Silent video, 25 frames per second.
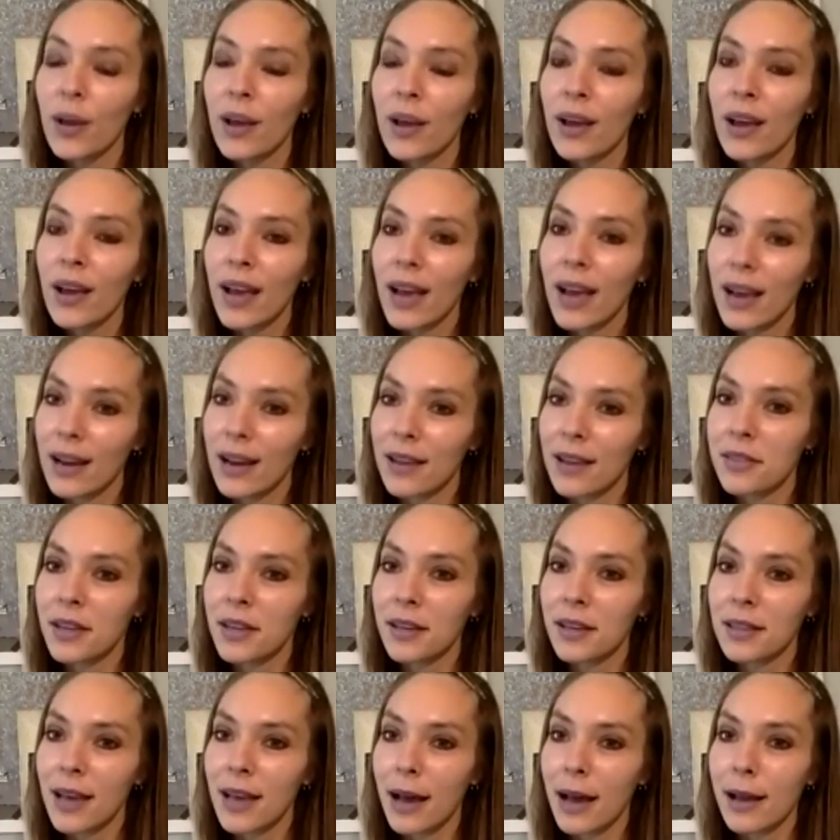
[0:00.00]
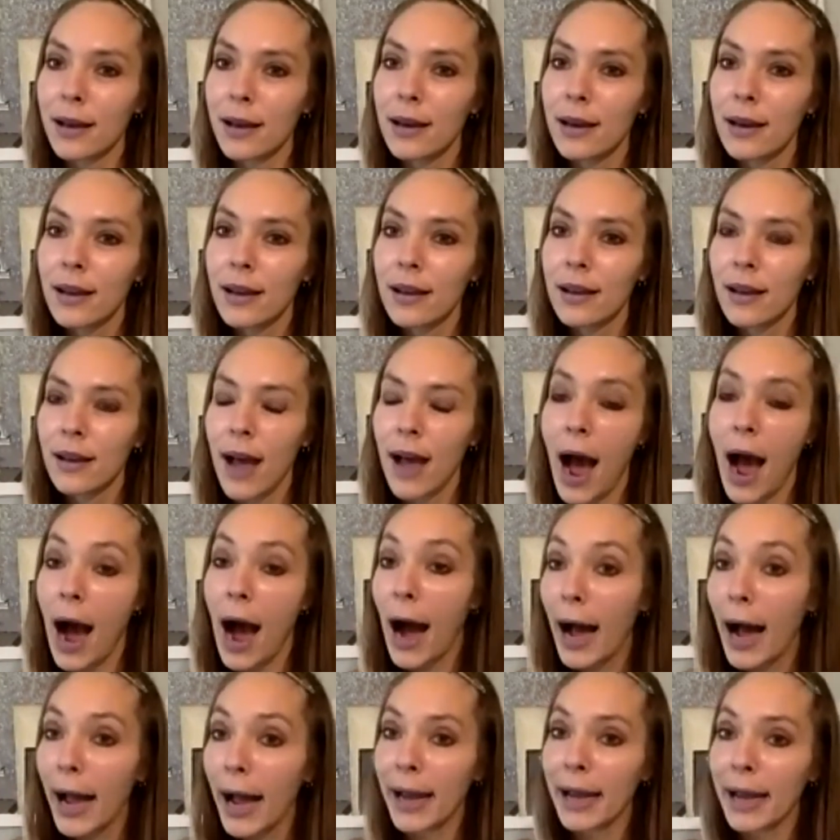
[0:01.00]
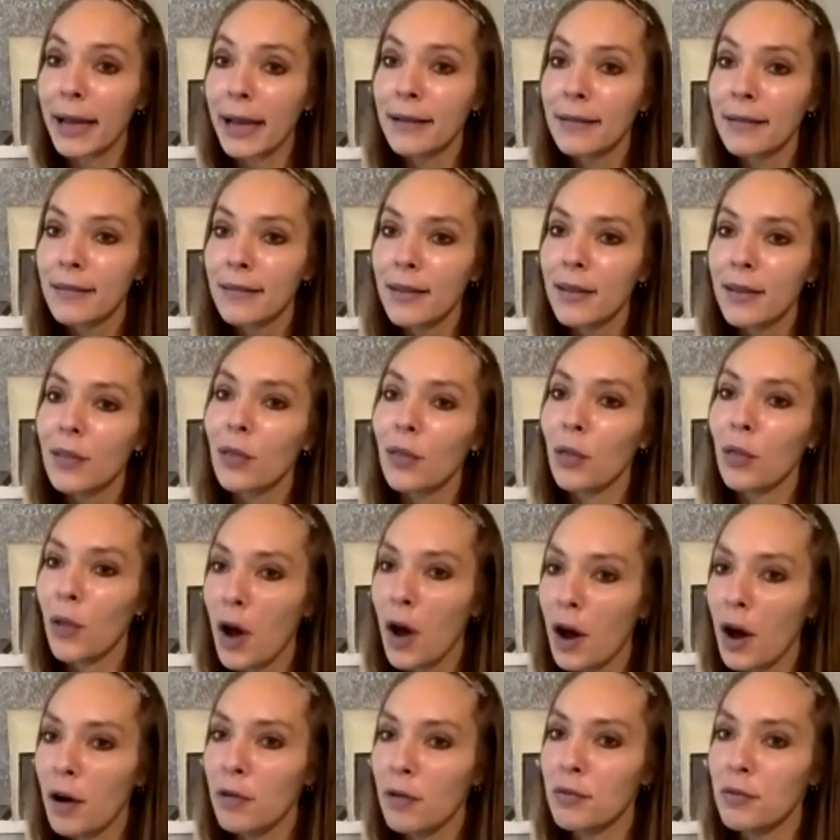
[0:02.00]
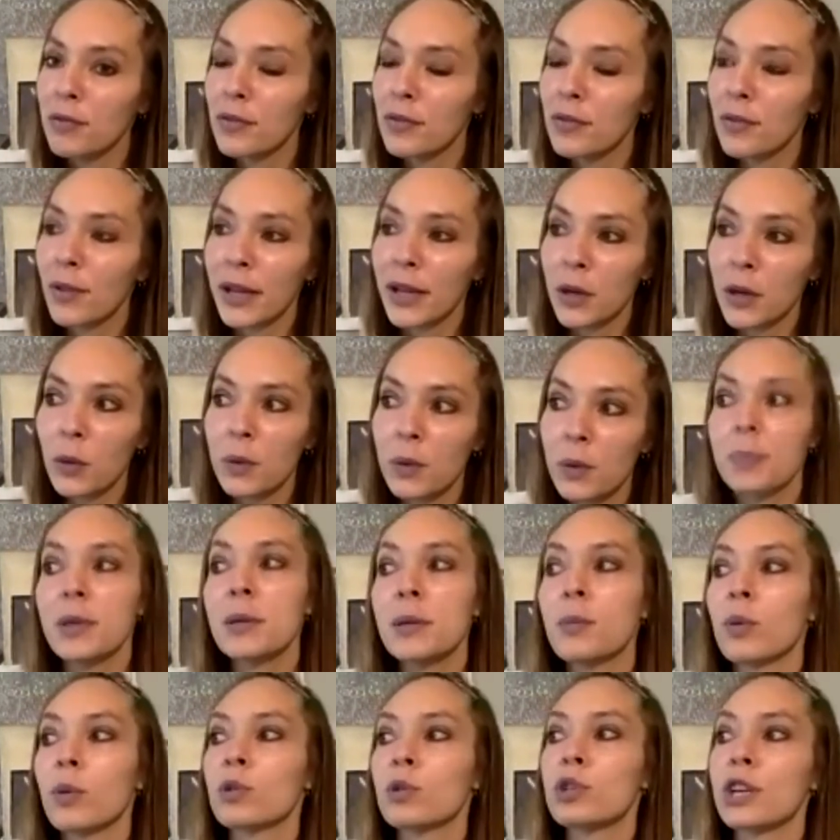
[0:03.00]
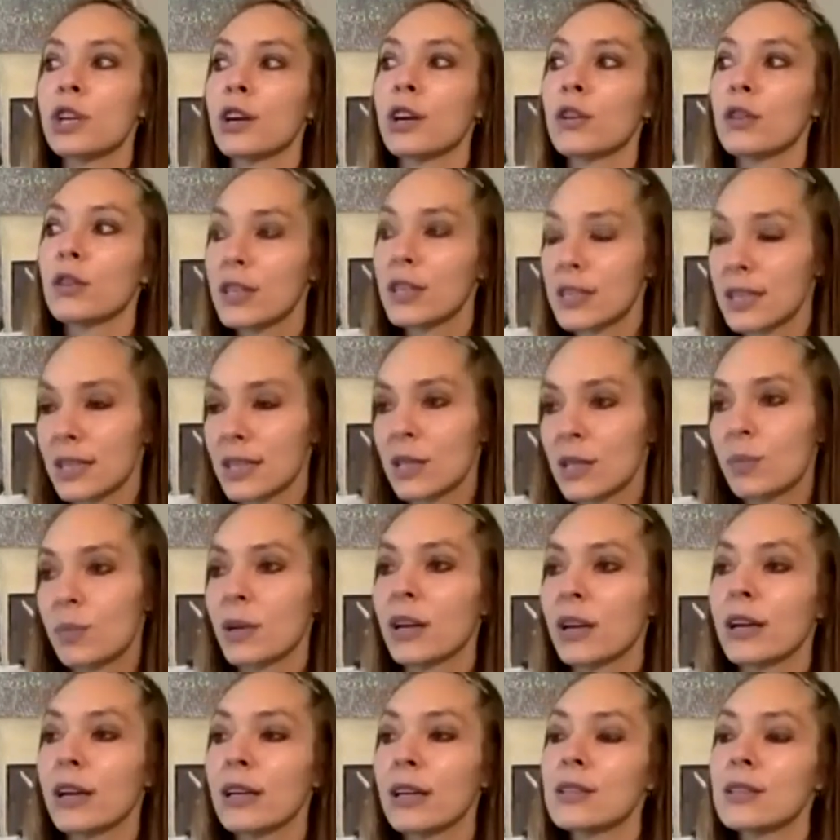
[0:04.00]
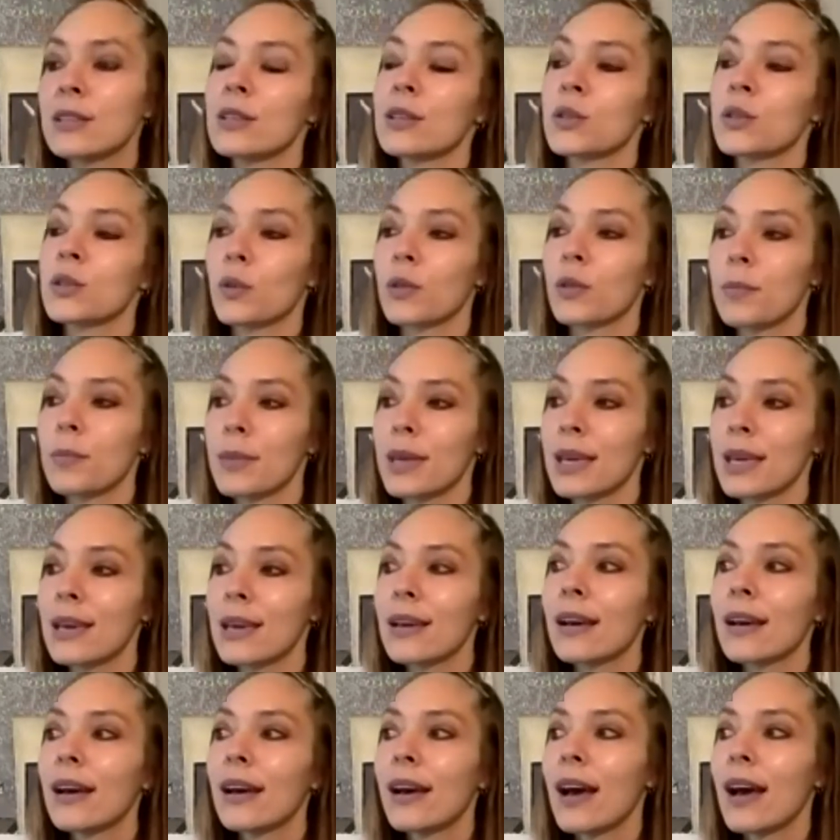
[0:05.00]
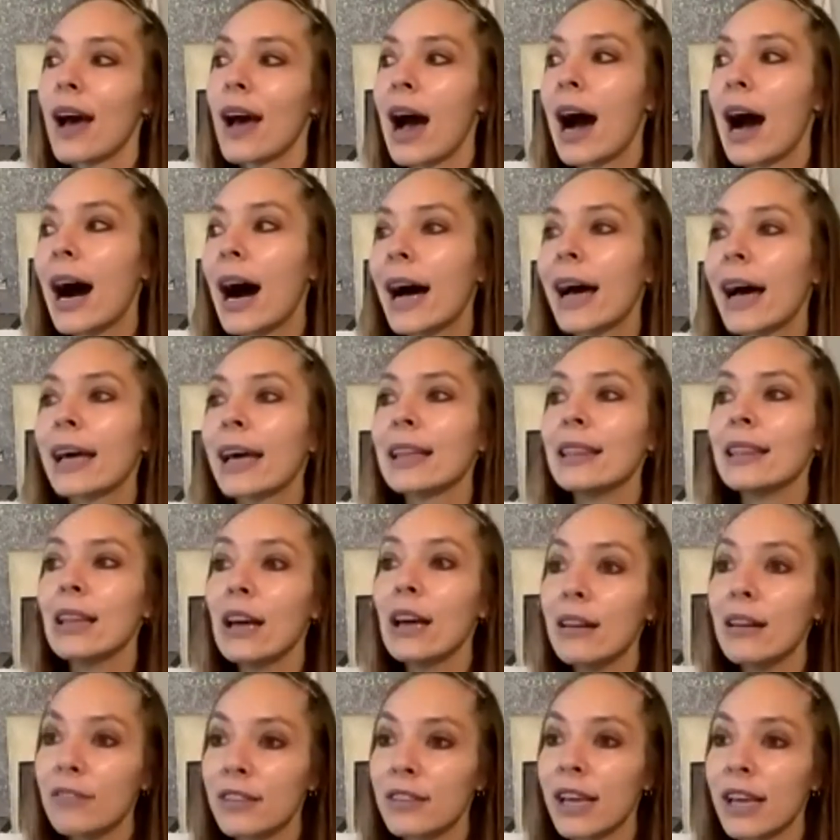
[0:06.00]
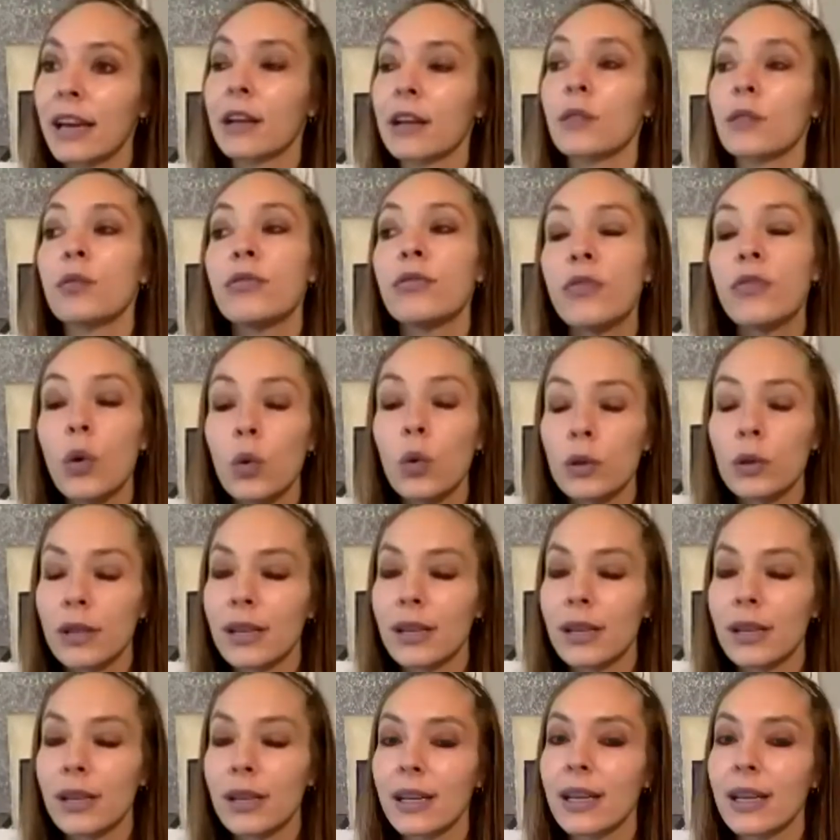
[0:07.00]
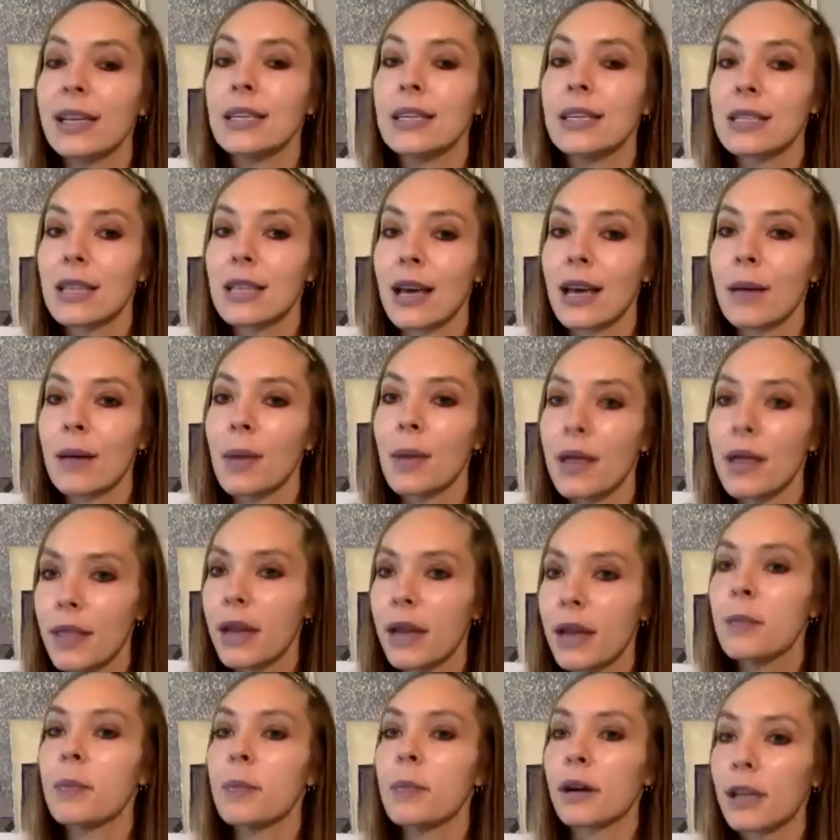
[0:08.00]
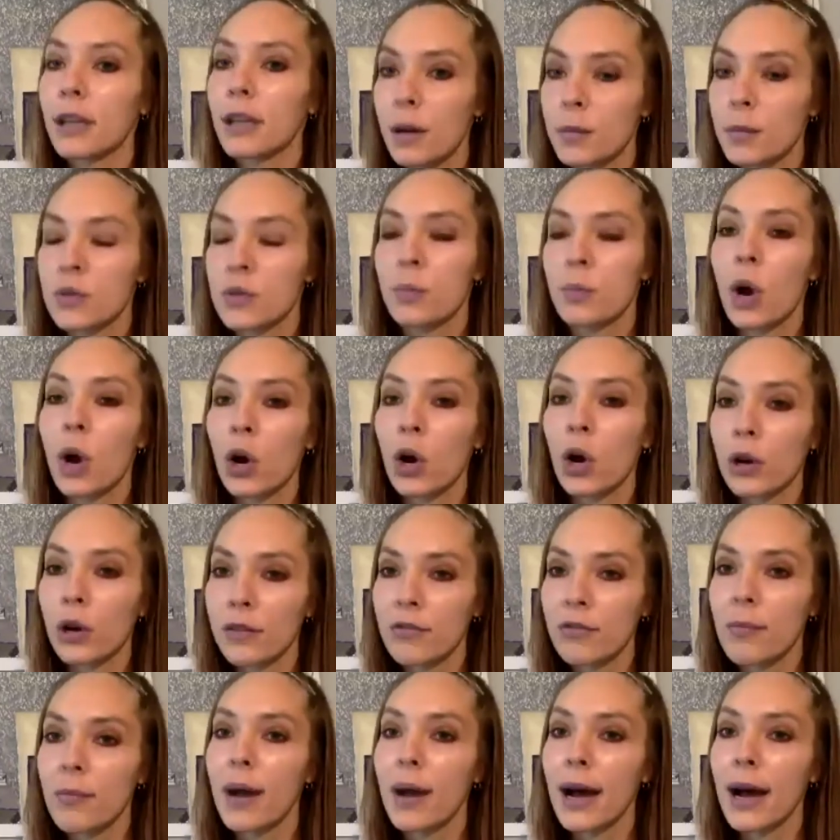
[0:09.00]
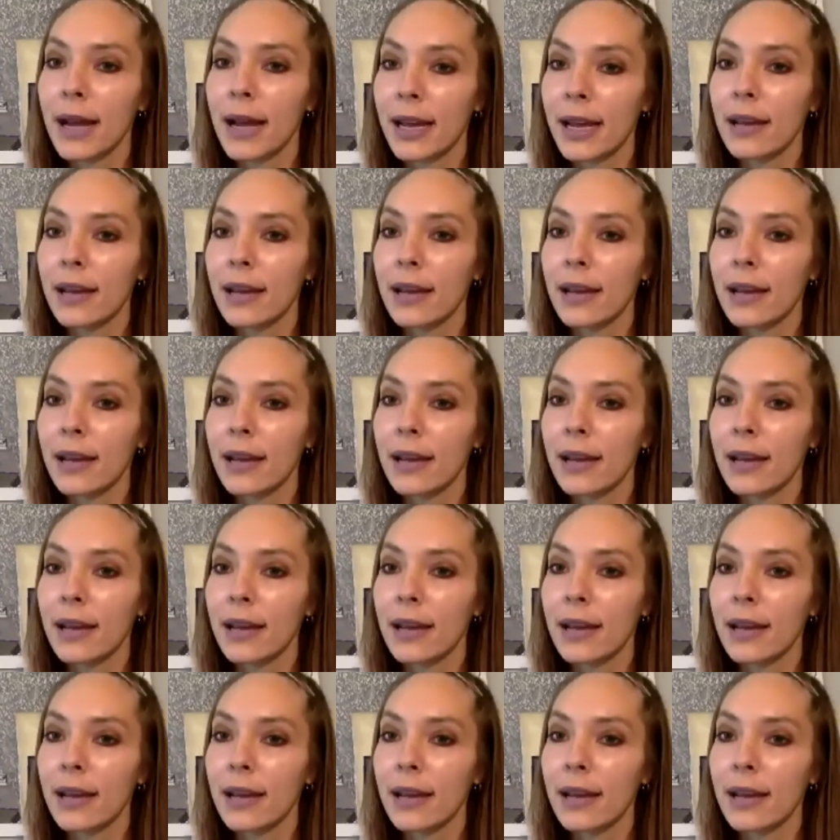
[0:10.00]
I think that I love like when people share these experiences with me, I love getting folded into them, and then it becomes part of my